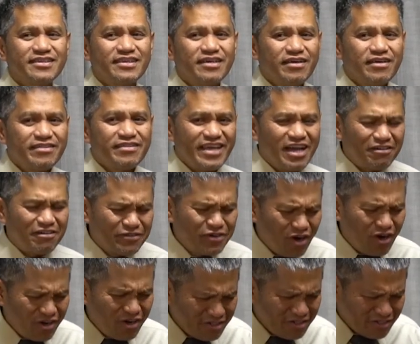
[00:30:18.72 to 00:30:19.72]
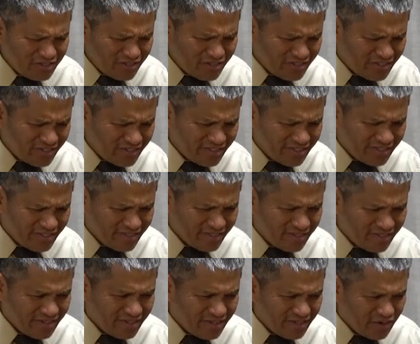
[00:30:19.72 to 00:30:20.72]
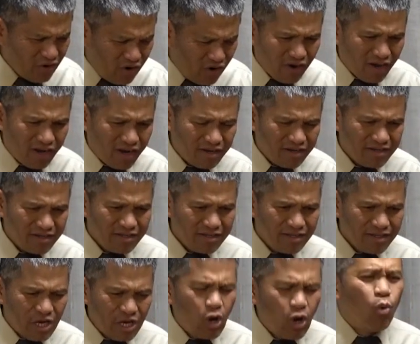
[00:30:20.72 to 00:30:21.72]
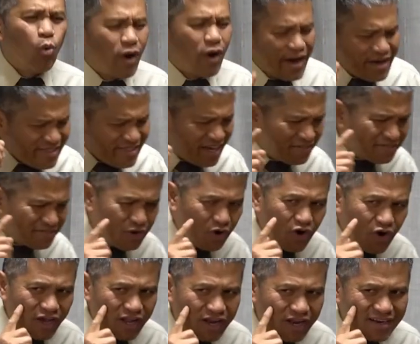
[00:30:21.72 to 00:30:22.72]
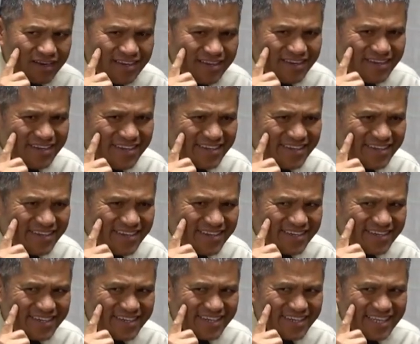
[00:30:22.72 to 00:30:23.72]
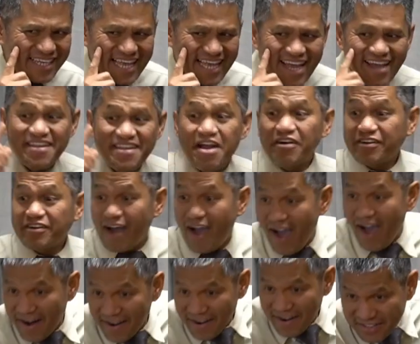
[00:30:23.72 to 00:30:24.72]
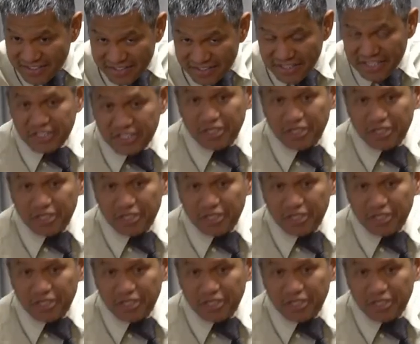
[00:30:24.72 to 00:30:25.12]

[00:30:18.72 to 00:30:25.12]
They have no oil. Why they have no oil? Their character is a